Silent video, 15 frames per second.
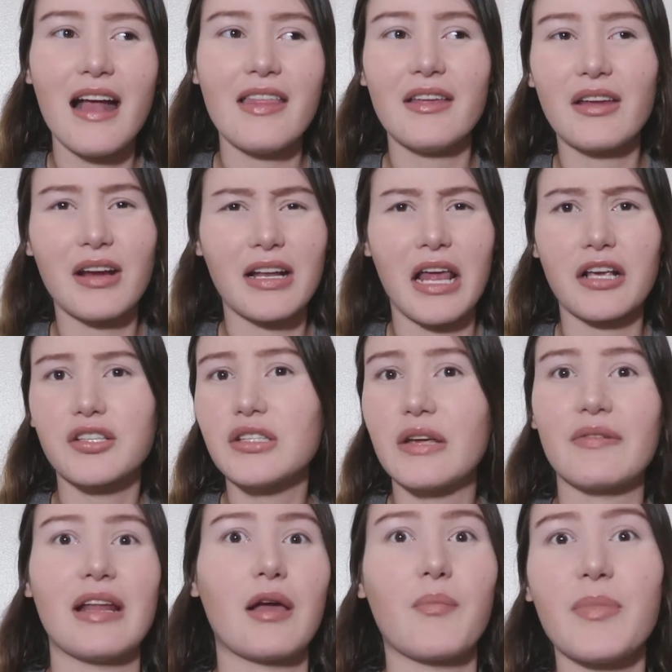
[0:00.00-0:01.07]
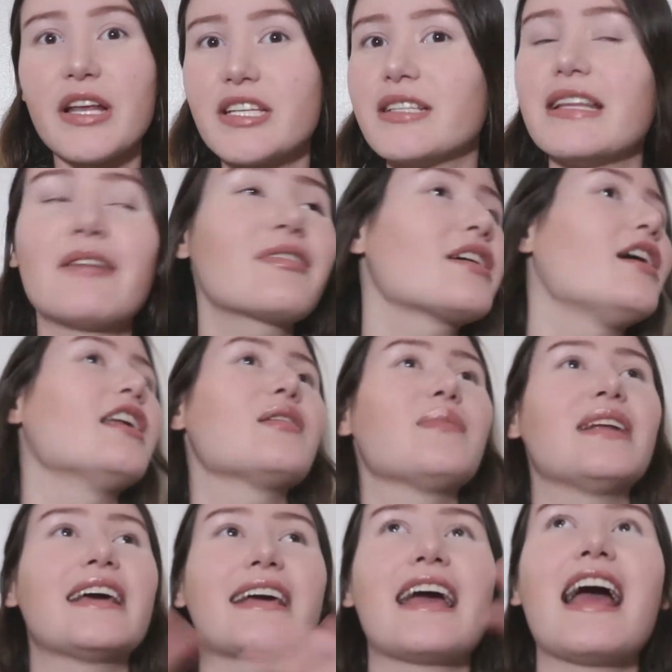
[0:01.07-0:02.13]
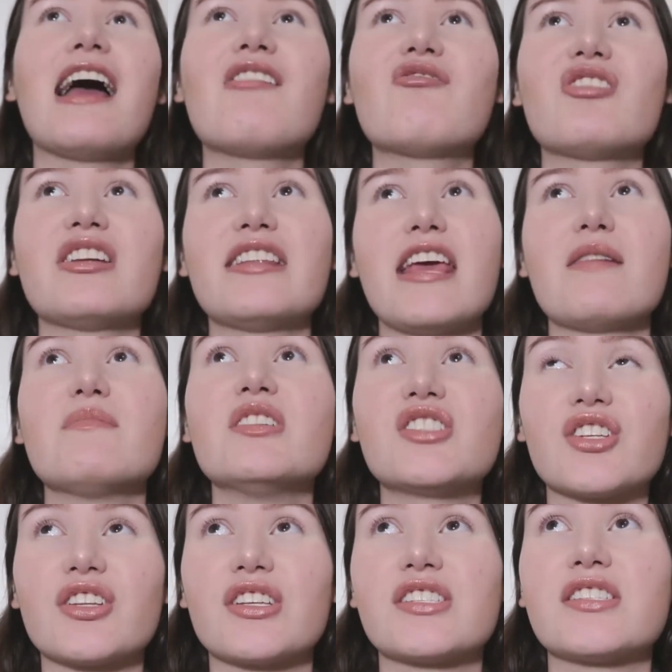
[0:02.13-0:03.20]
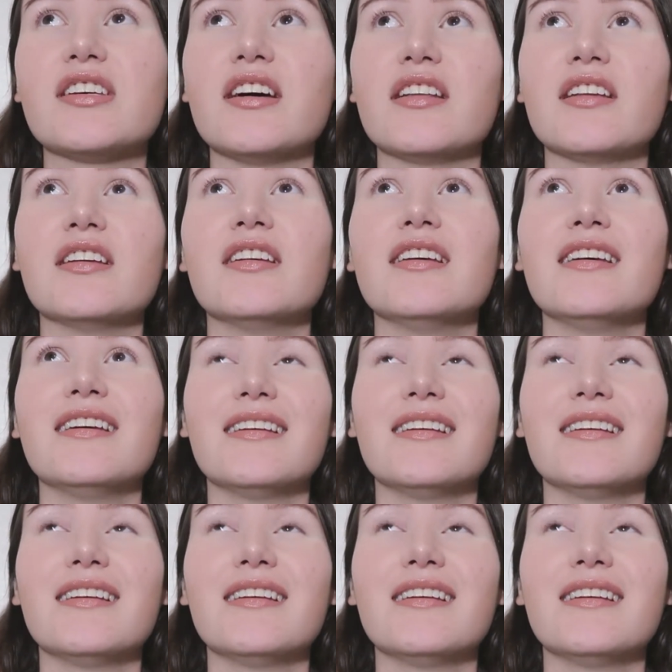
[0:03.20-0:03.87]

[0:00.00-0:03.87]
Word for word: And then you're like, so they were like, bitching. They were calling me, like, every name under the sun.